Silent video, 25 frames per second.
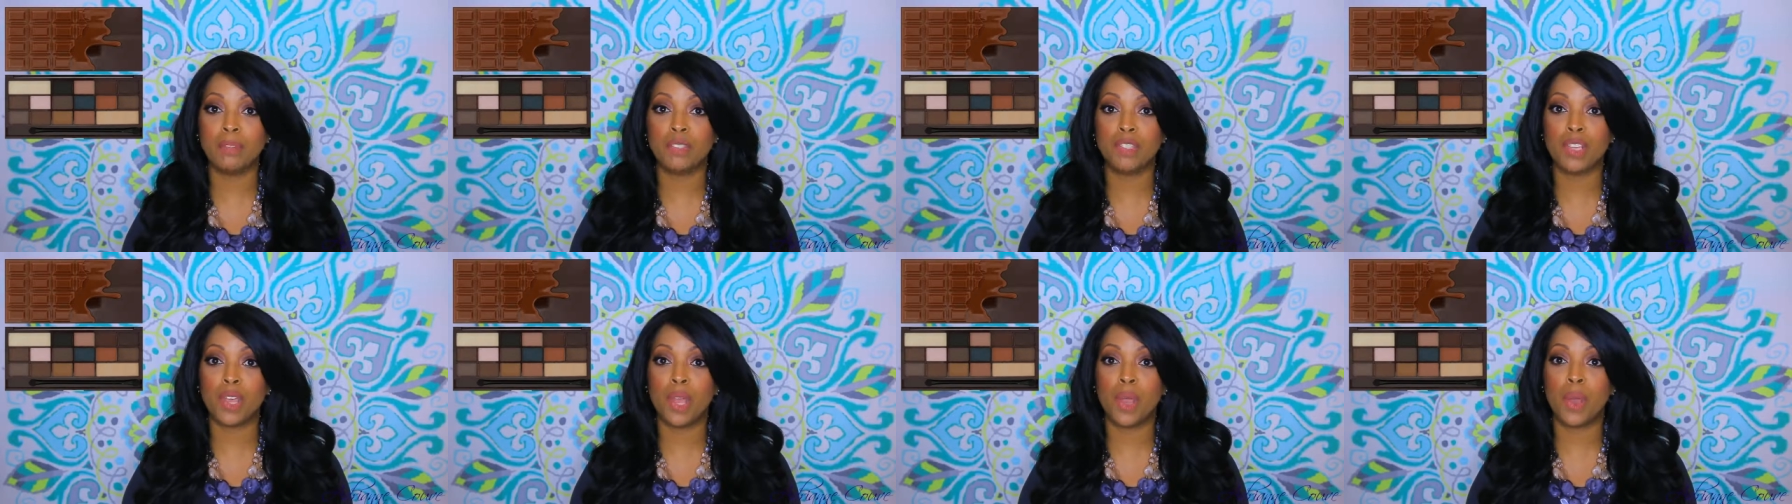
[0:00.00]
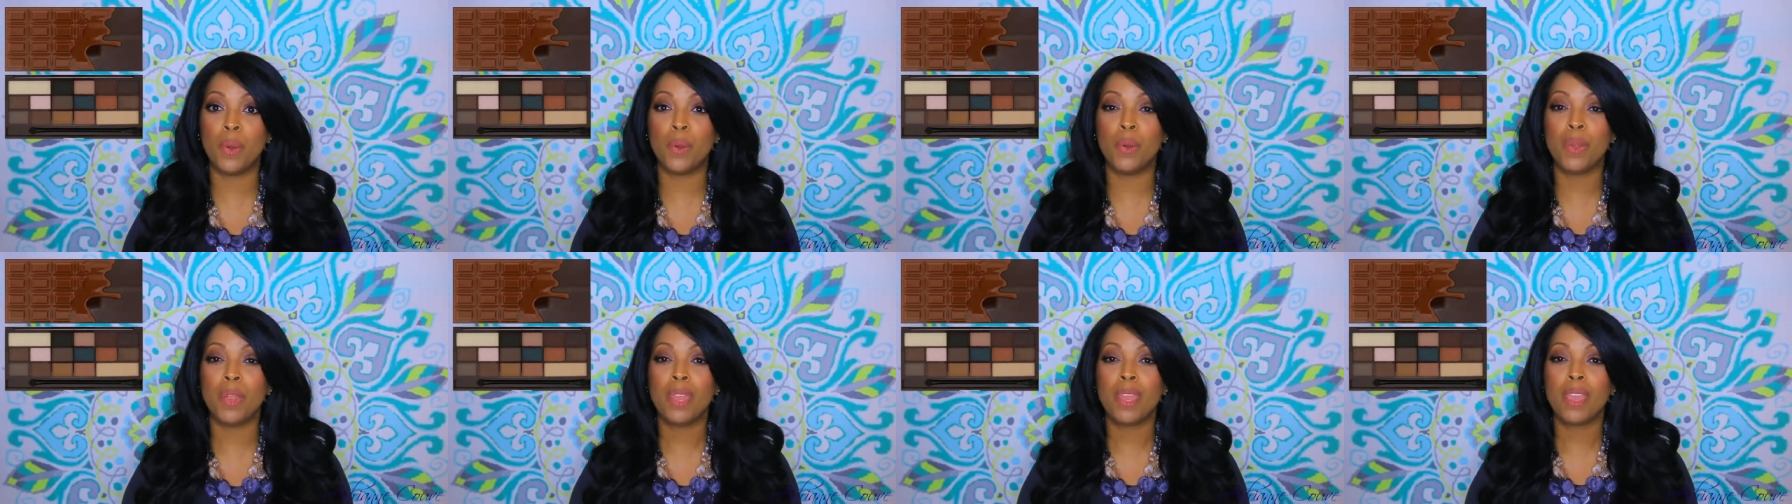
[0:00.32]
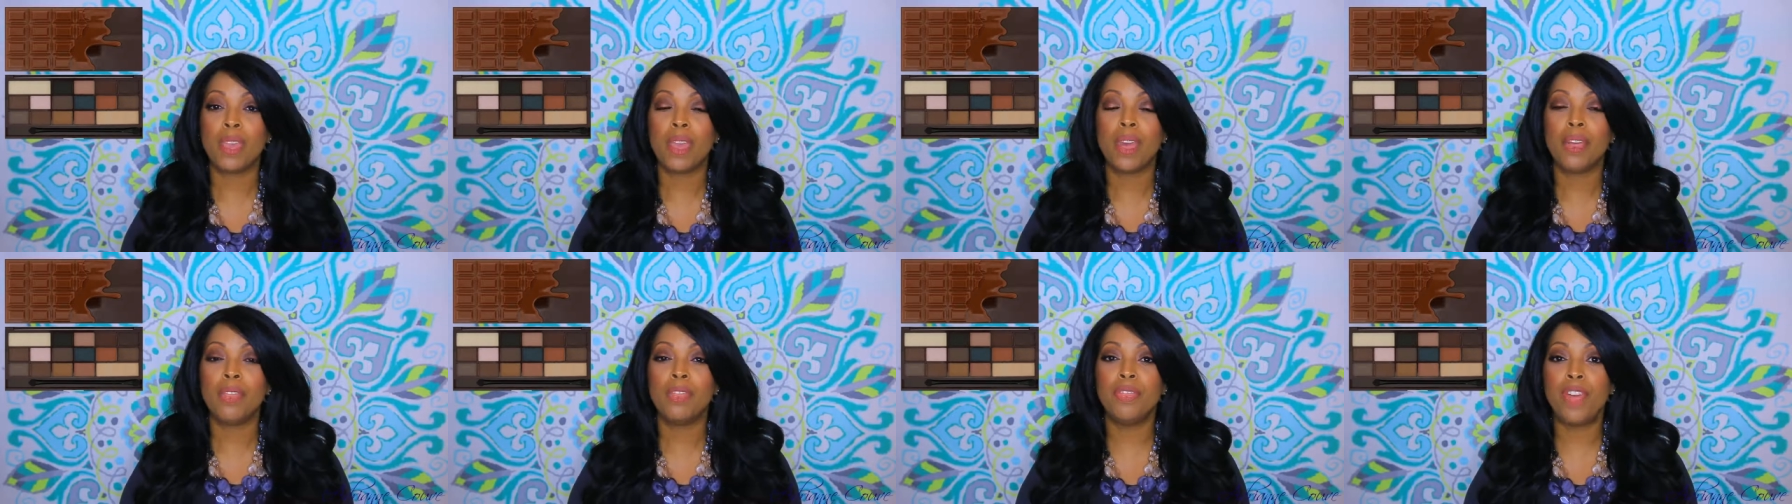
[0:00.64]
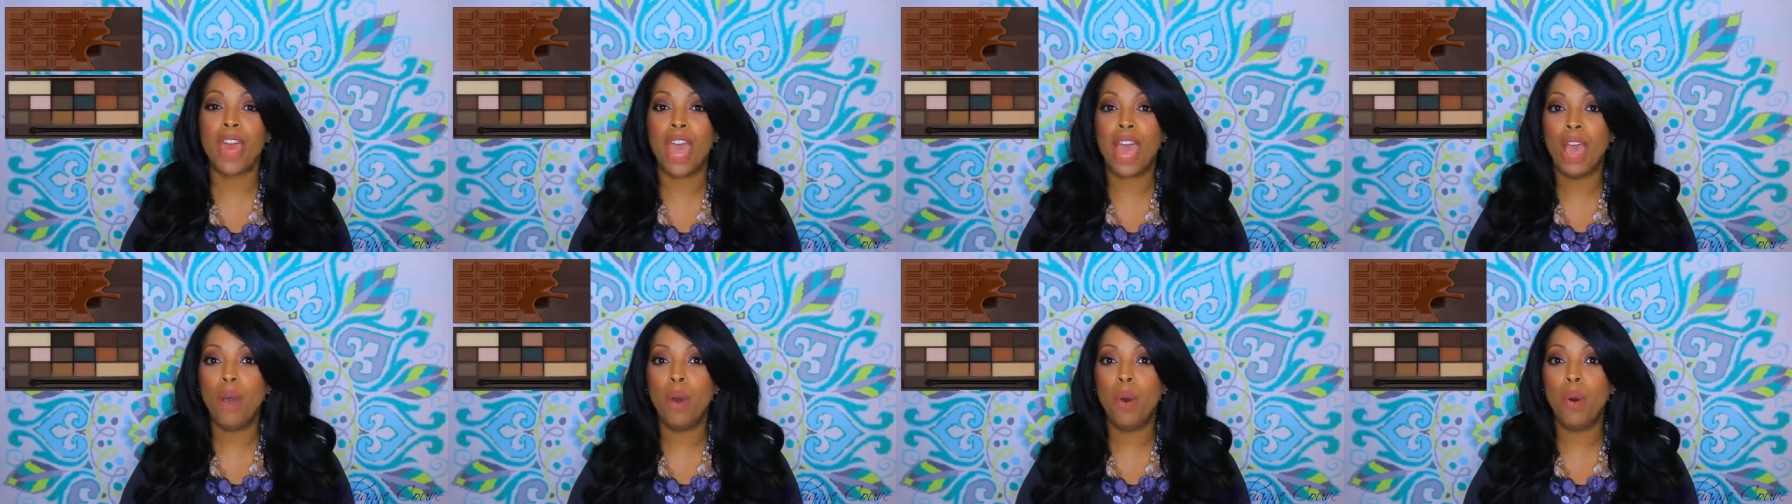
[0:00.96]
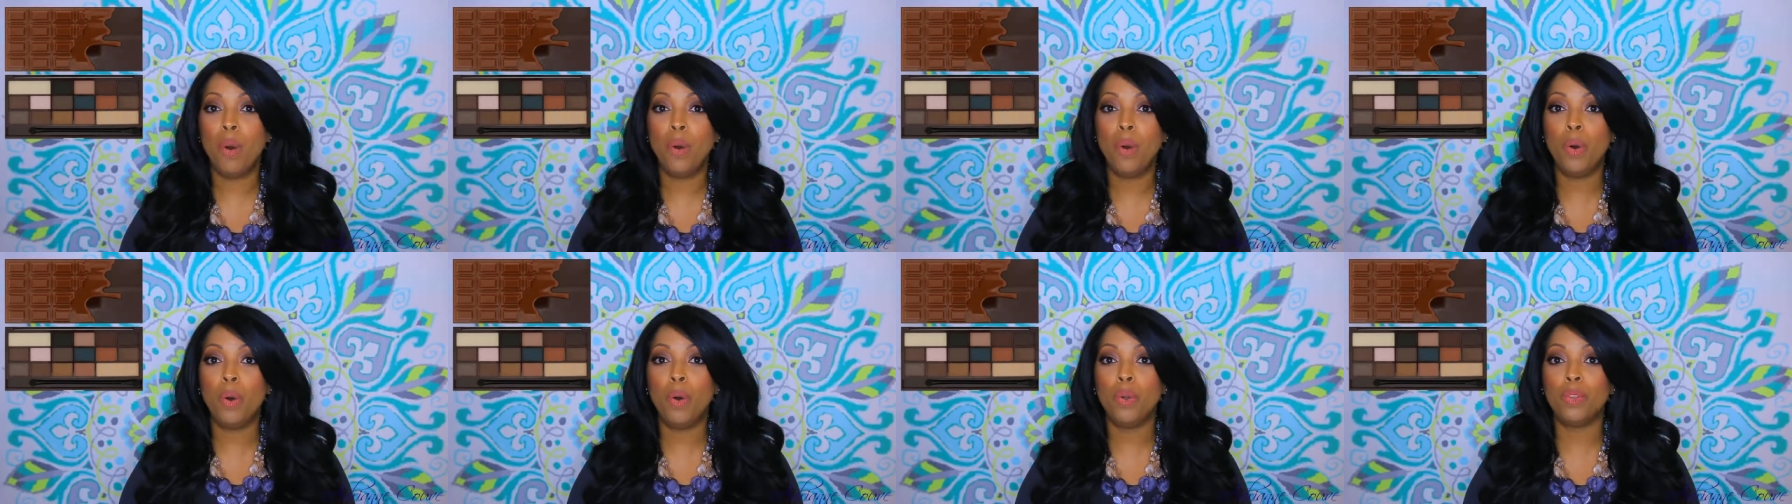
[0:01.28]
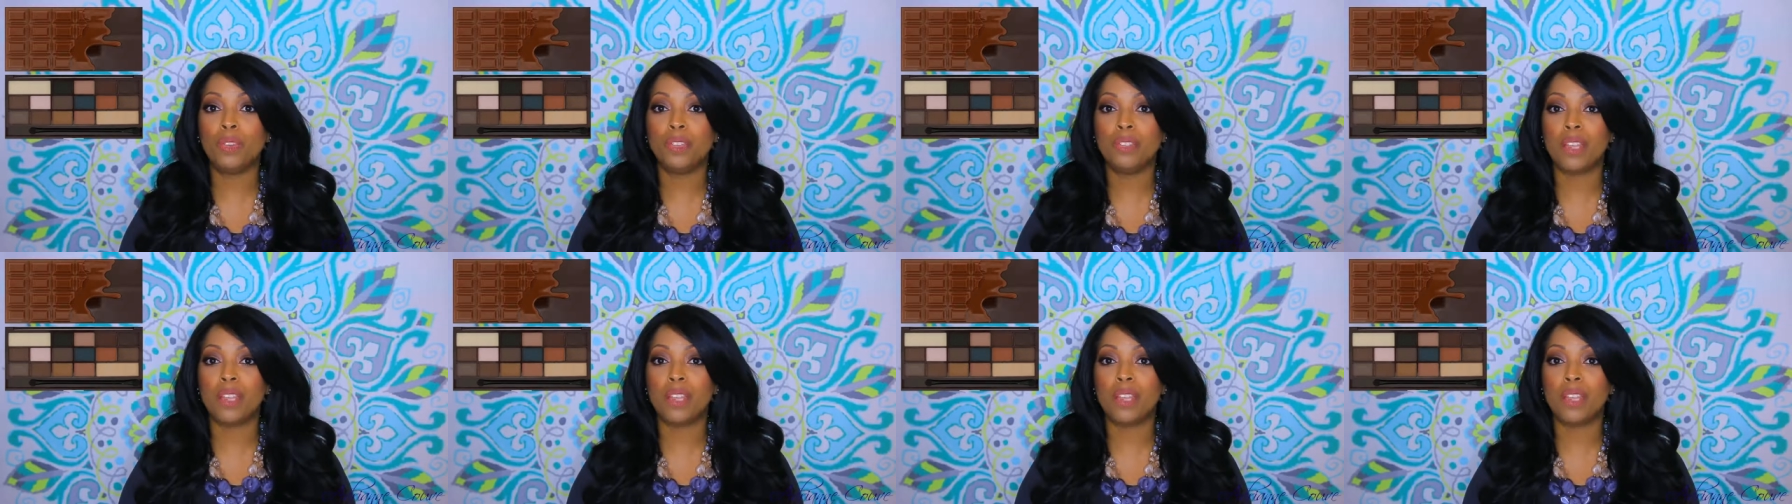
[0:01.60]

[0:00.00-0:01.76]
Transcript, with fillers: So that whole